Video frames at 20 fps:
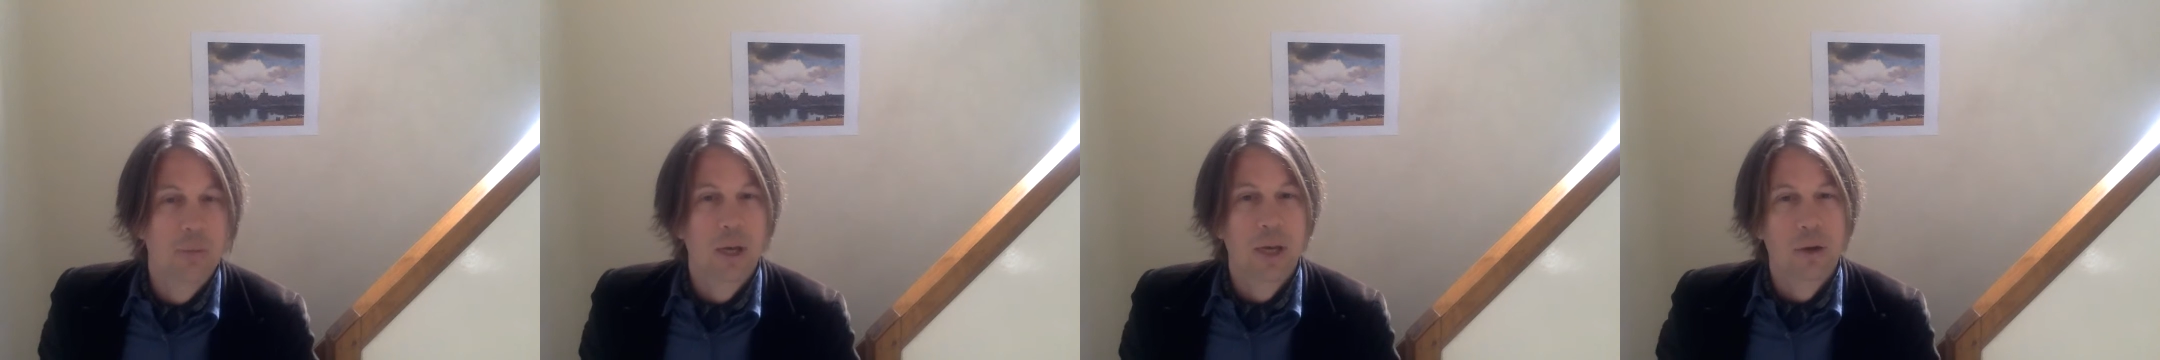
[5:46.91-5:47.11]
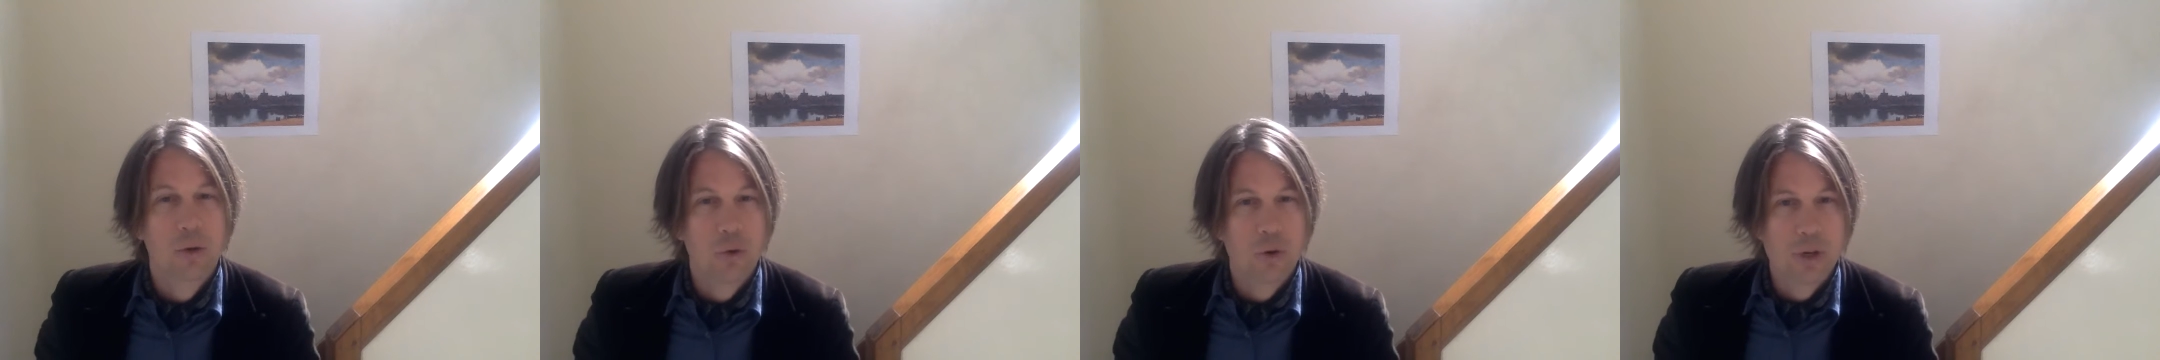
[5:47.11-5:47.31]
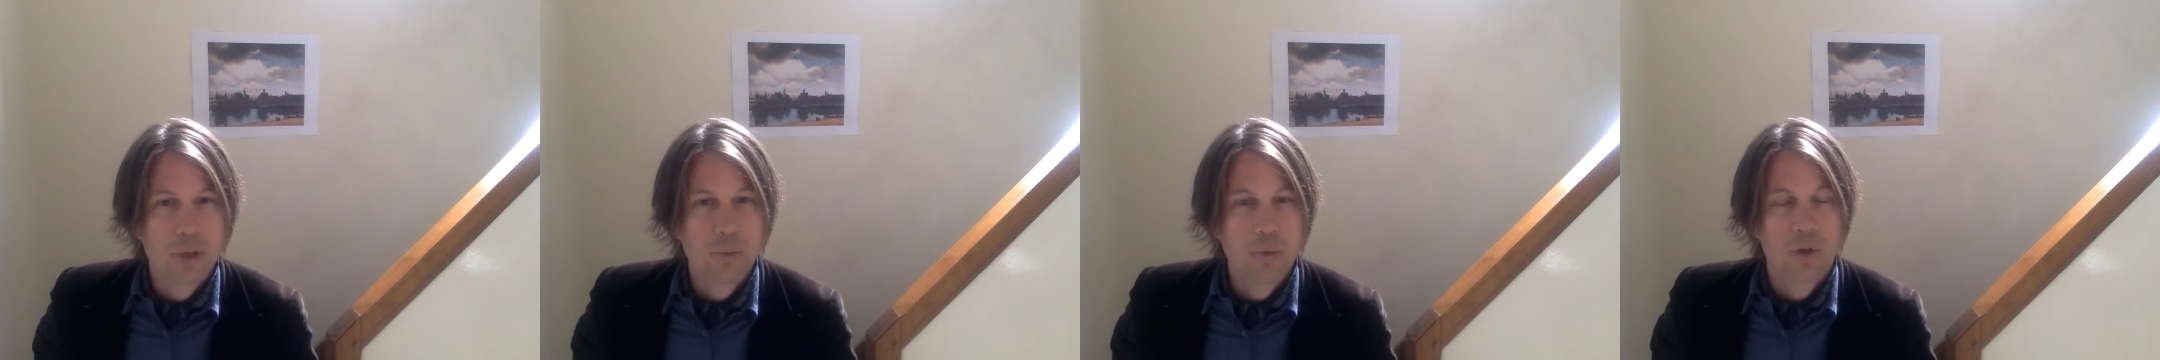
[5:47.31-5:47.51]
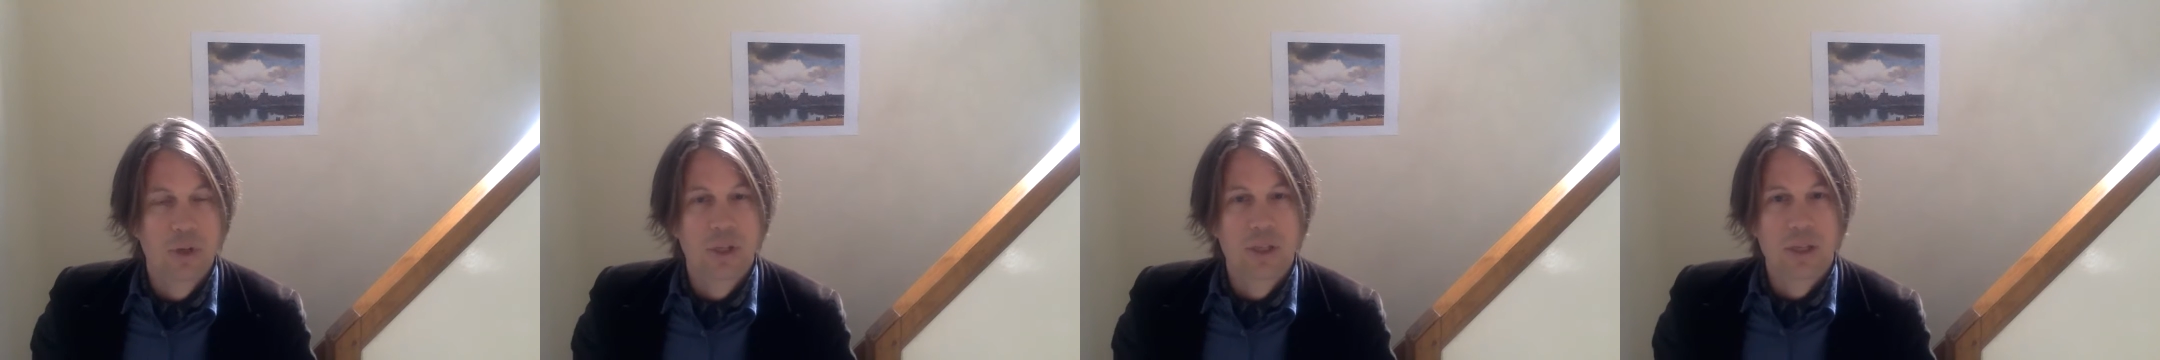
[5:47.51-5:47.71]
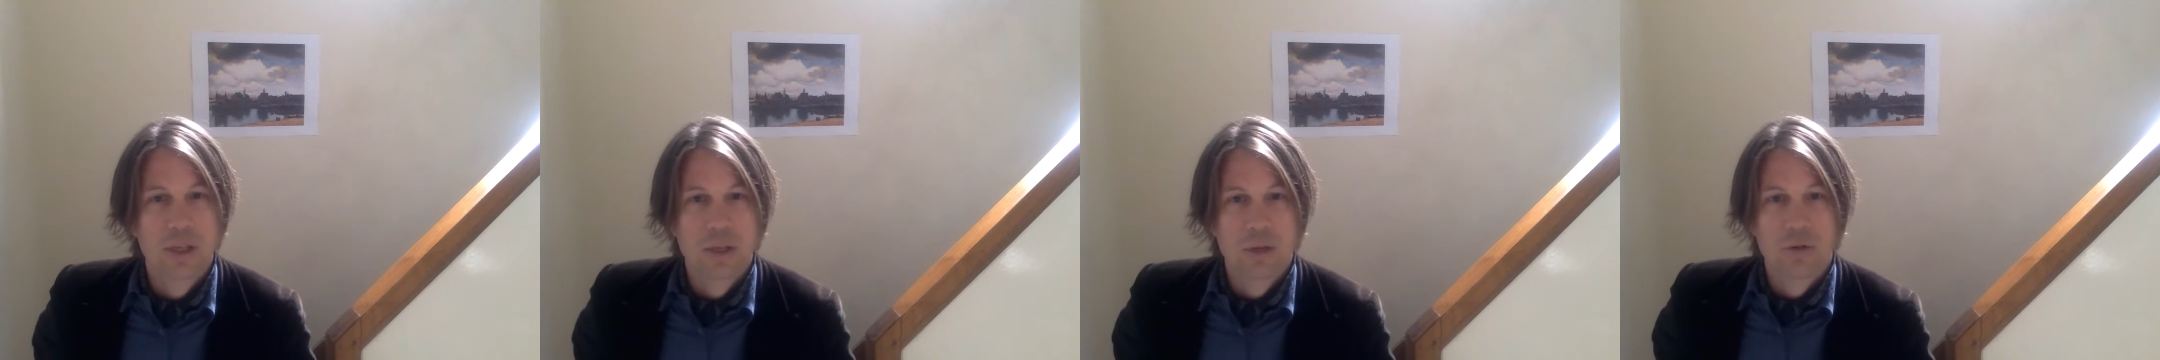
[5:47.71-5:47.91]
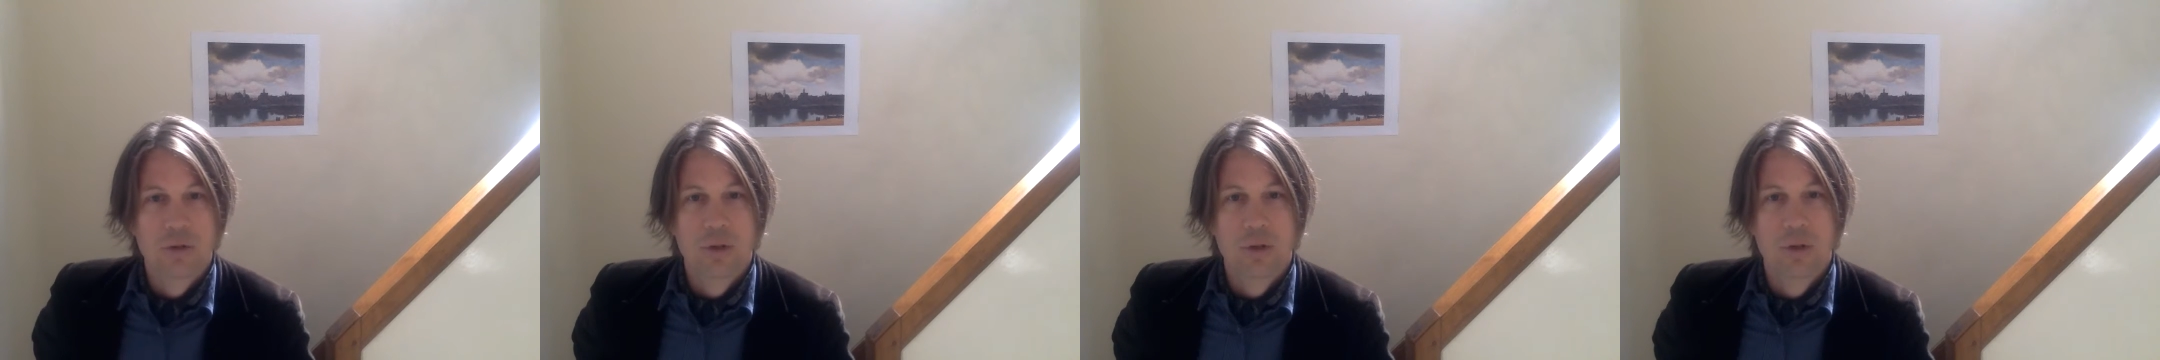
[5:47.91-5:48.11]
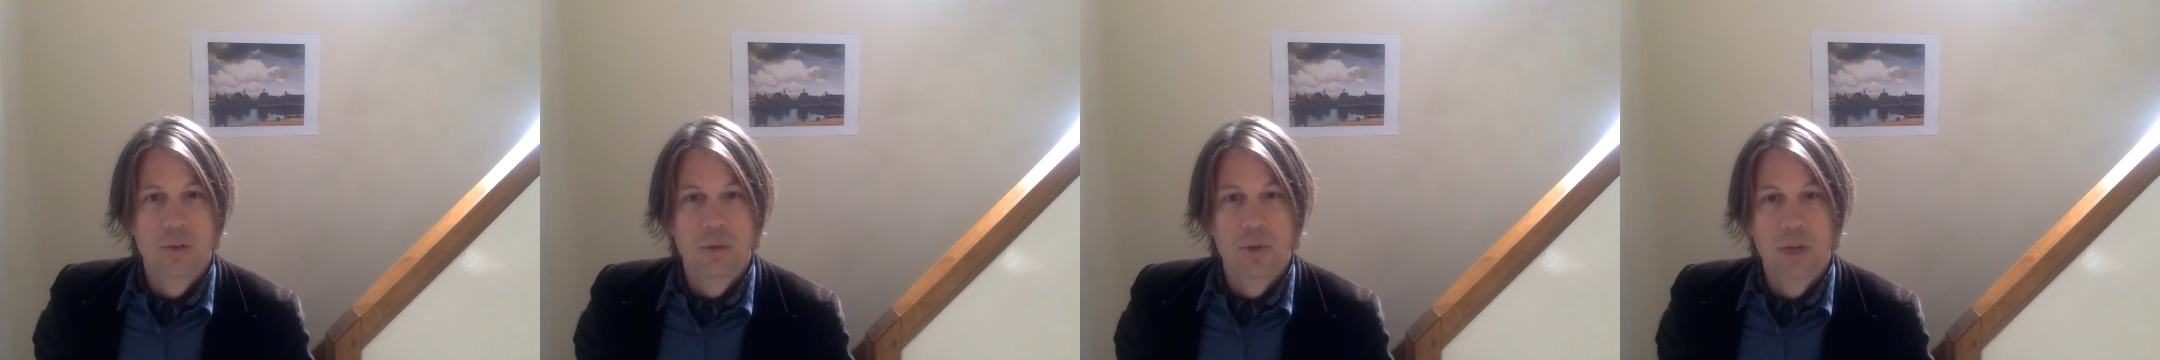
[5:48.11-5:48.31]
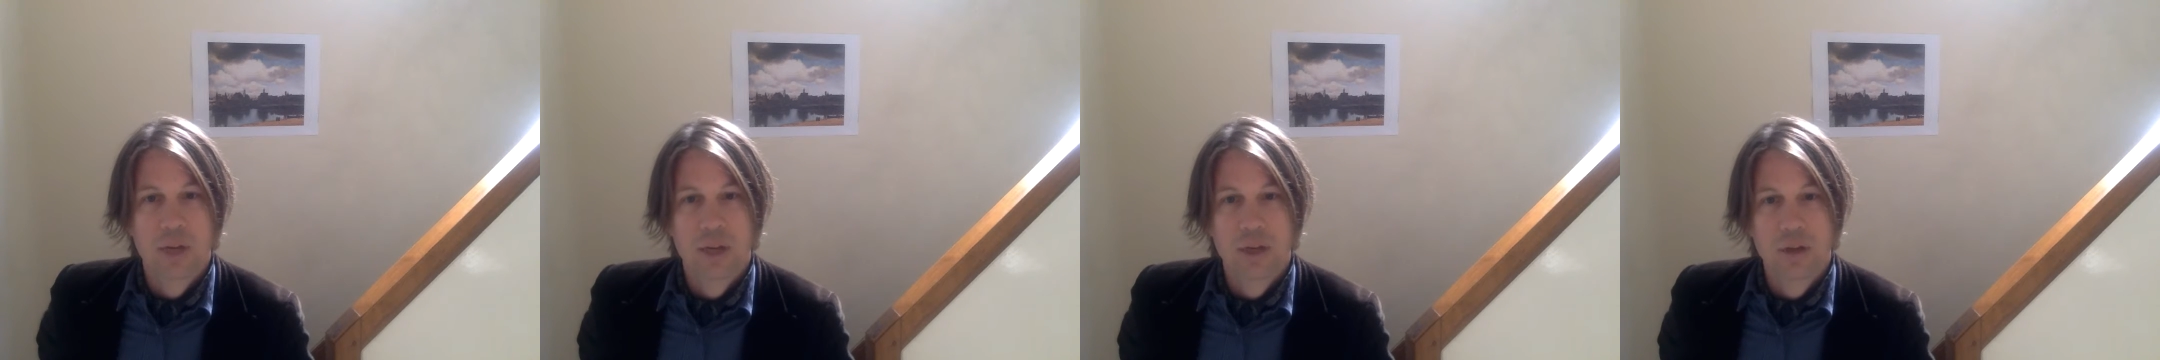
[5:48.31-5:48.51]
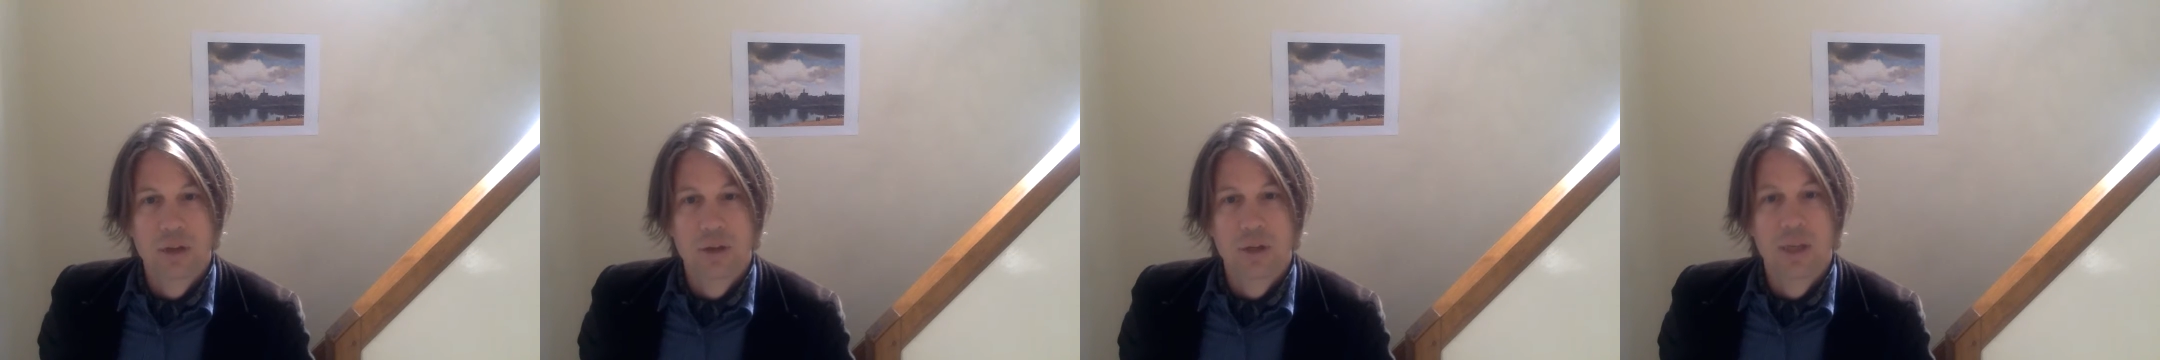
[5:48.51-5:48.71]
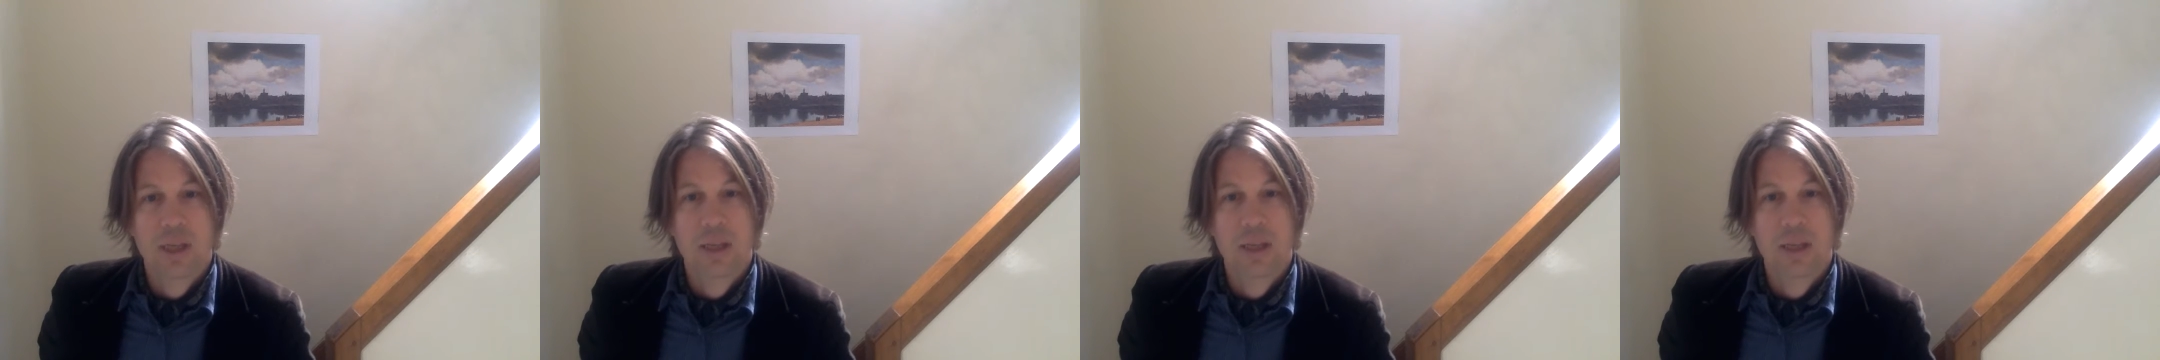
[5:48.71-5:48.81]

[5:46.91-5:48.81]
by corresponding sensory stimulation